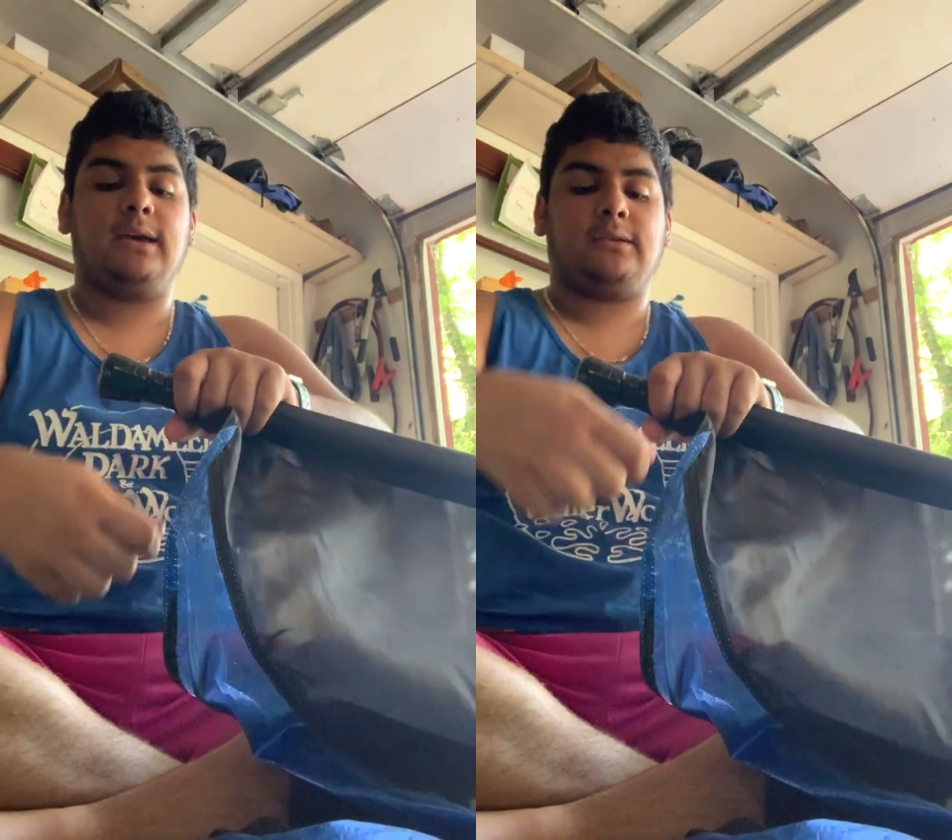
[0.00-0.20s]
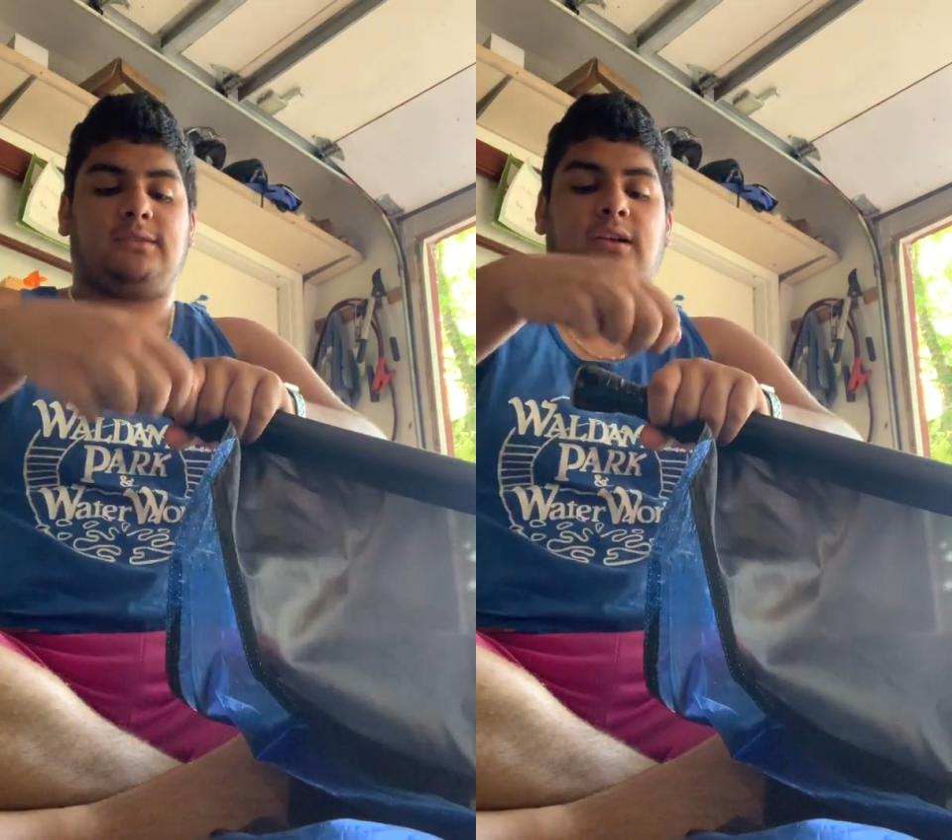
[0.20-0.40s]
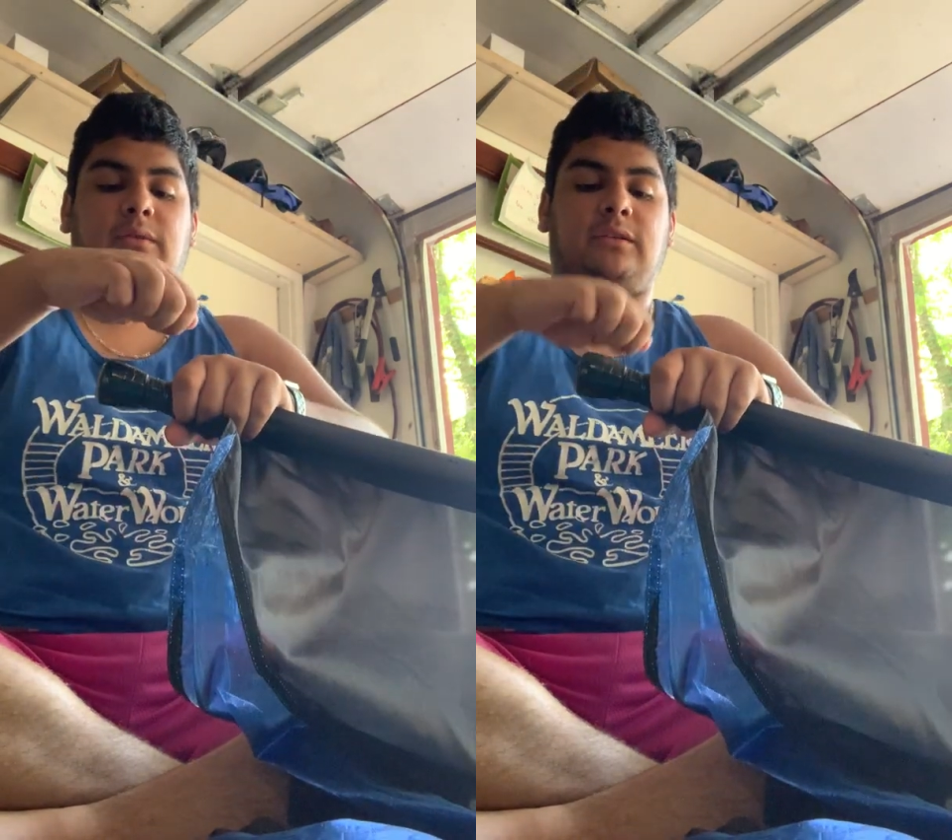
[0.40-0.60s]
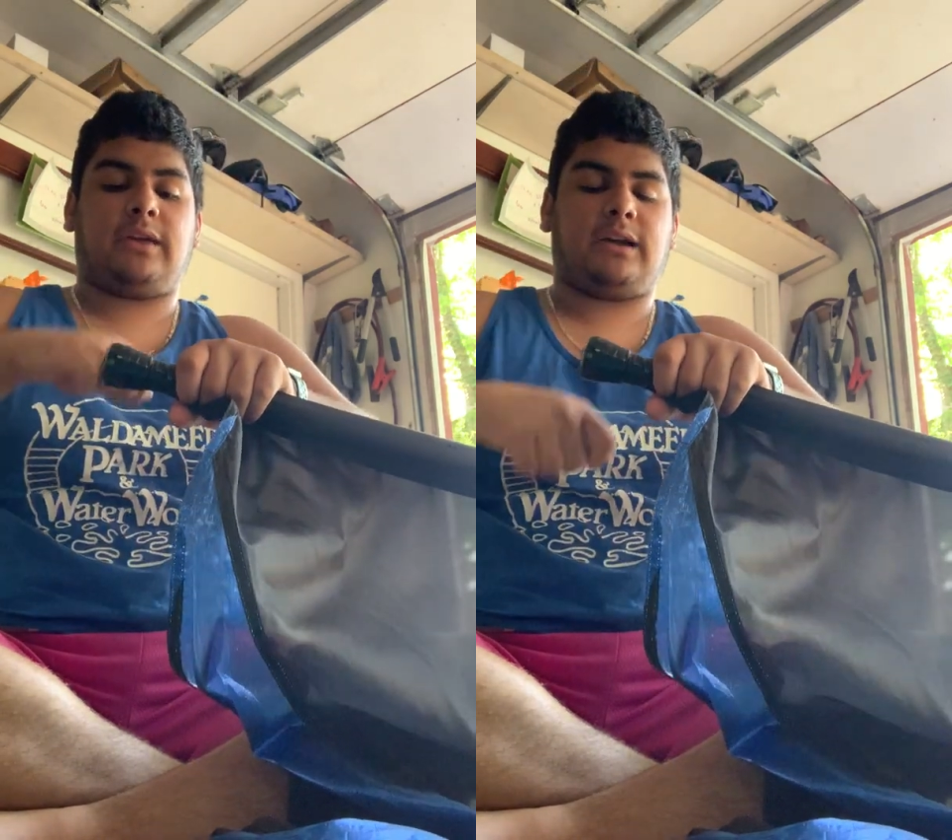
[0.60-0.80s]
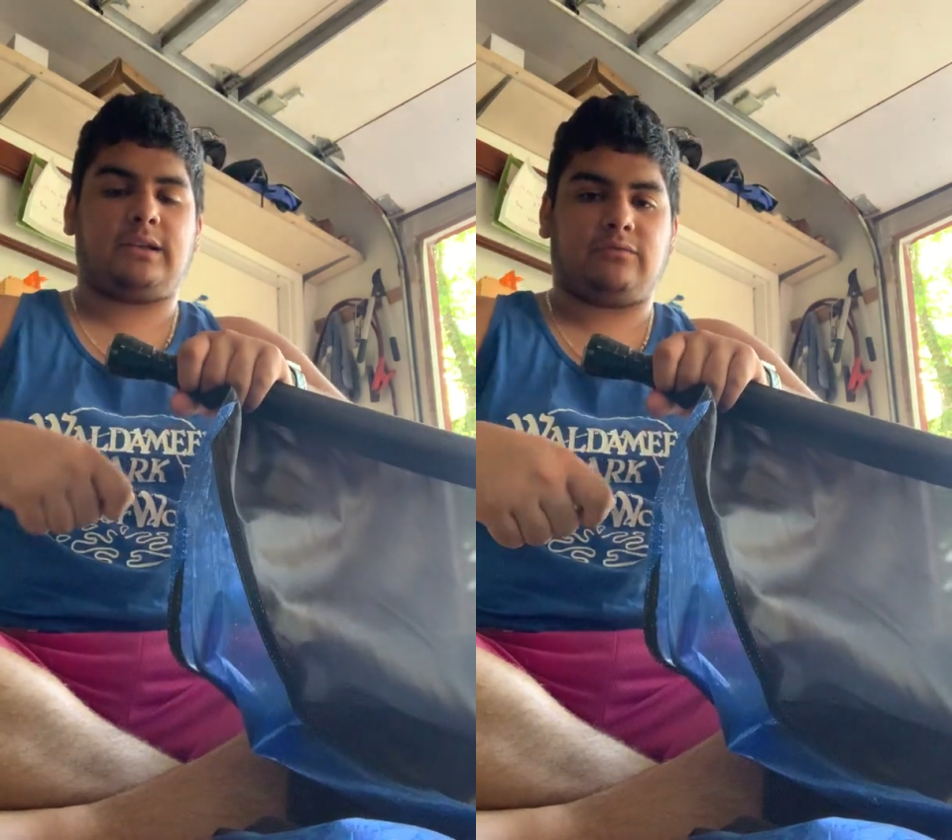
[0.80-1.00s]
so that way it like
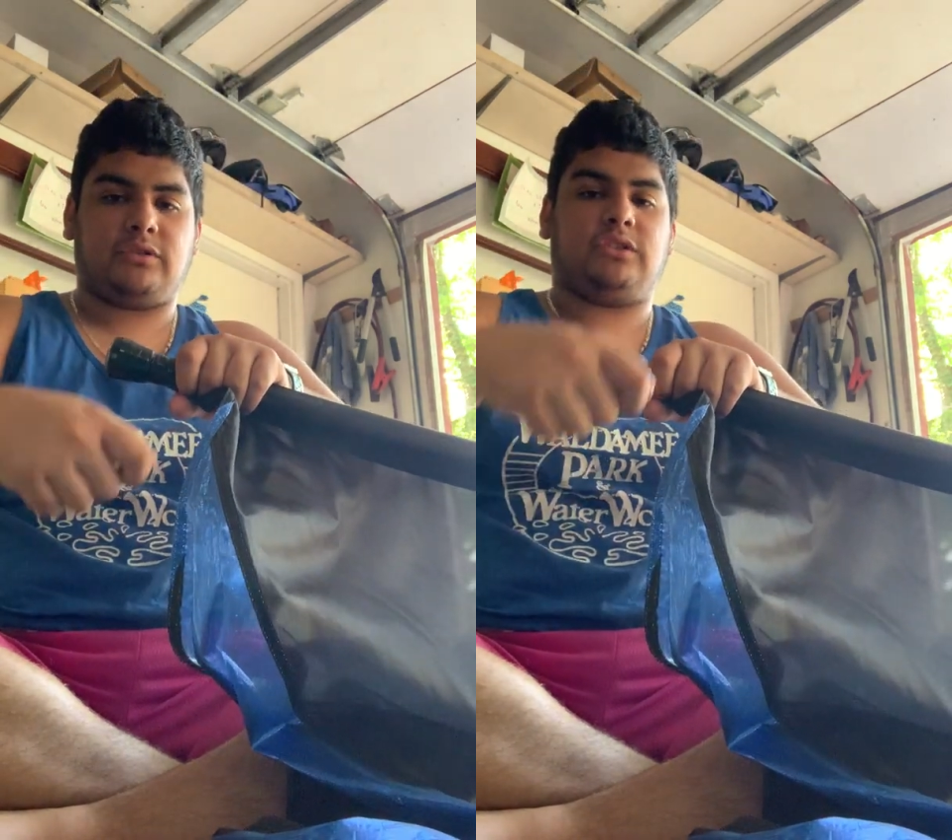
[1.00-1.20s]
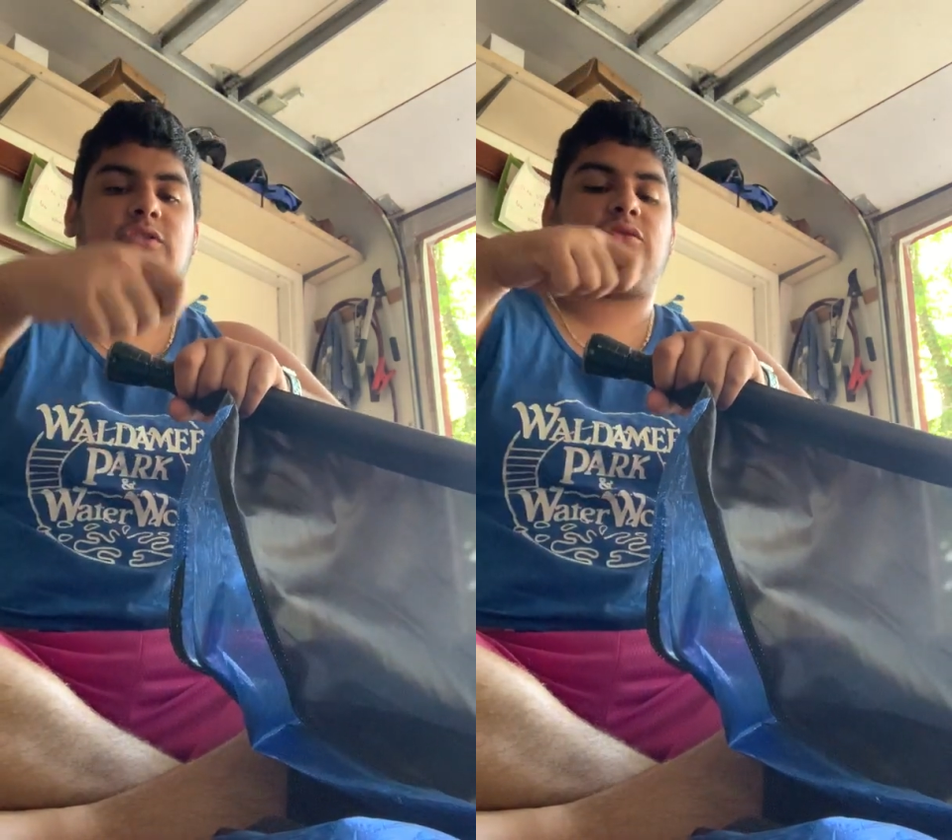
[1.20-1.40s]
kind of really